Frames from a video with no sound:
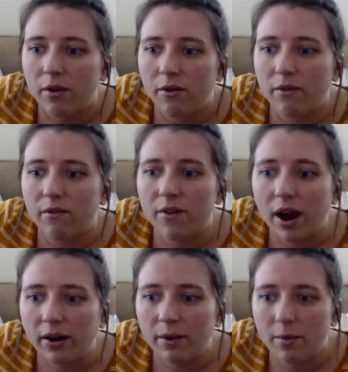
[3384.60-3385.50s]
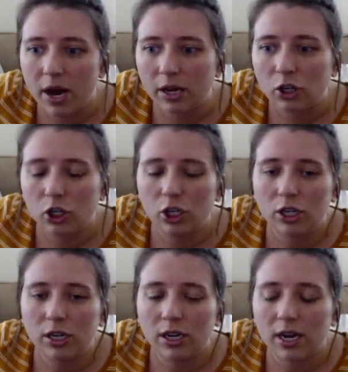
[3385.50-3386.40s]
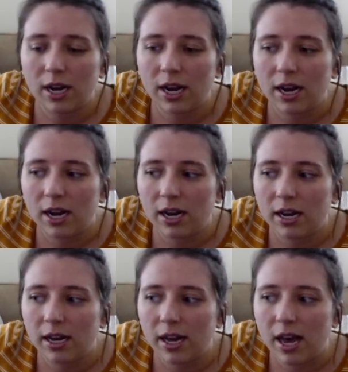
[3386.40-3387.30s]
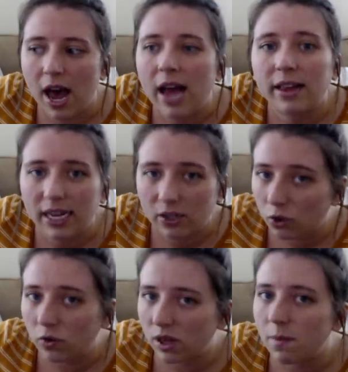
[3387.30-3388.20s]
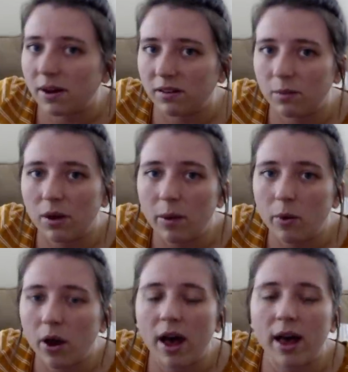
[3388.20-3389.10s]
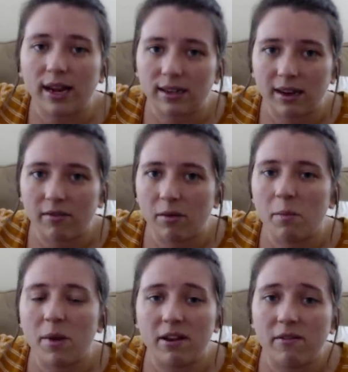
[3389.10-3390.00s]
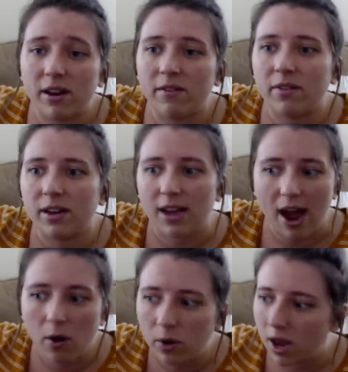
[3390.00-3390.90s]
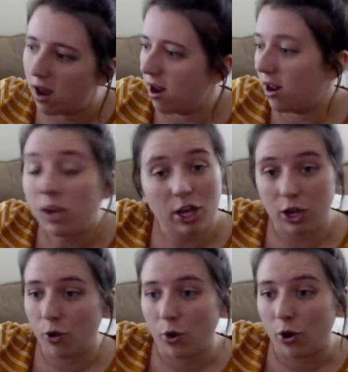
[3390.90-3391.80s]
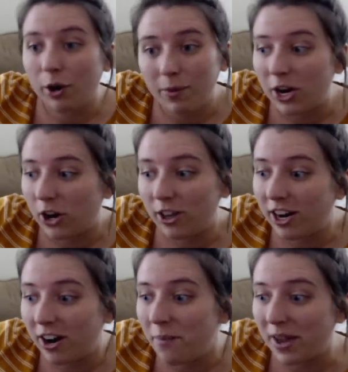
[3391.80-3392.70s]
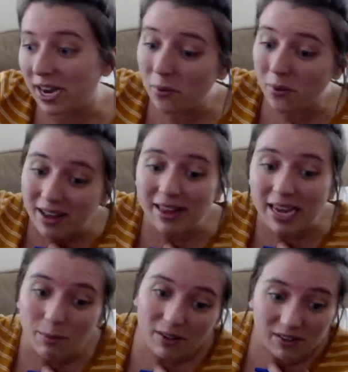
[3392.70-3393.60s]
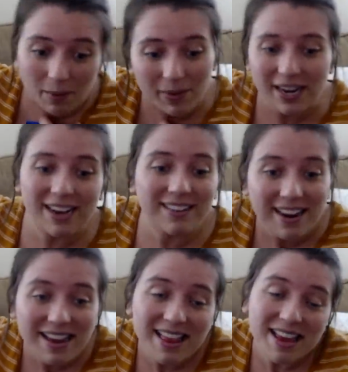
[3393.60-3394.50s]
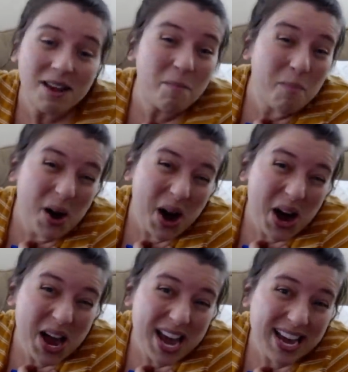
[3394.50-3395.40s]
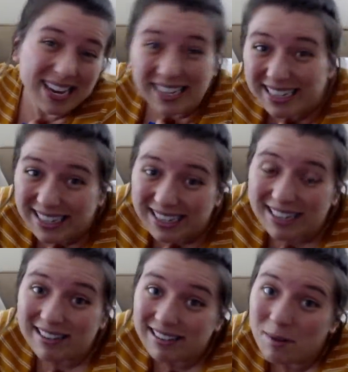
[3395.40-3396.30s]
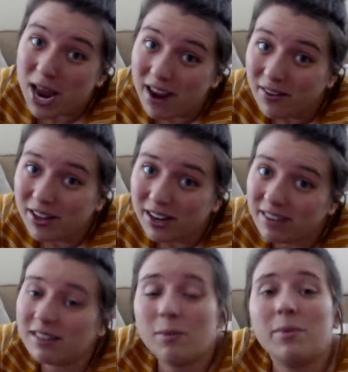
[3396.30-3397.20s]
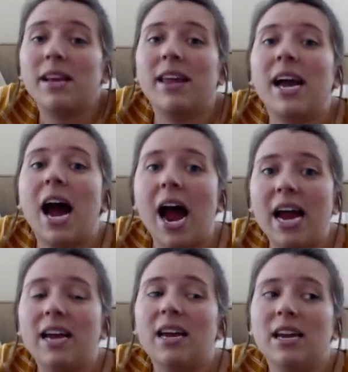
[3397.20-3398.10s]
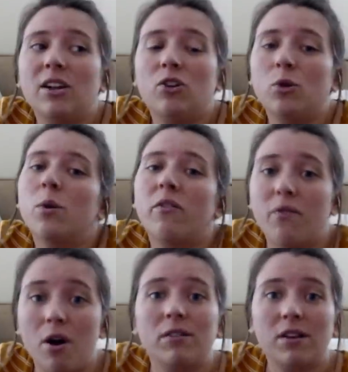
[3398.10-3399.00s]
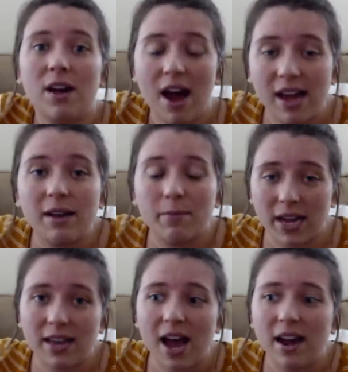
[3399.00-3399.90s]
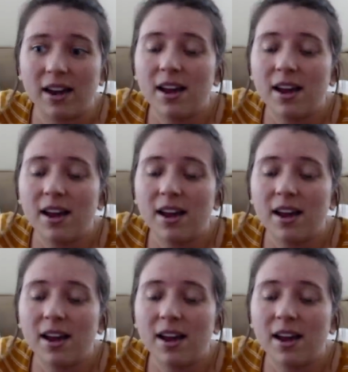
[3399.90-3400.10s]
very much, uh, I like to see the best in people. I like to give them the benefit of the doubt. You heard me earlier. I'm like, I don't want to label somebody as anything, but this is the behavior they're exhibiting. Like, I, to a fault, I am like that.